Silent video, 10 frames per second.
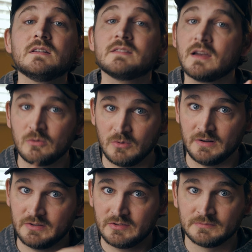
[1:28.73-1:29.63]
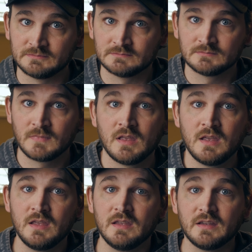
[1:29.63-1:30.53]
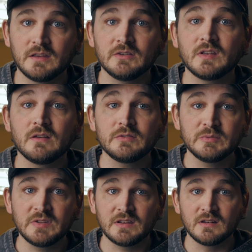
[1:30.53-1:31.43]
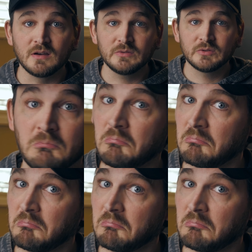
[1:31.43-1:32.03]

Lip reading: is how it works. You get yourself some sticky notes,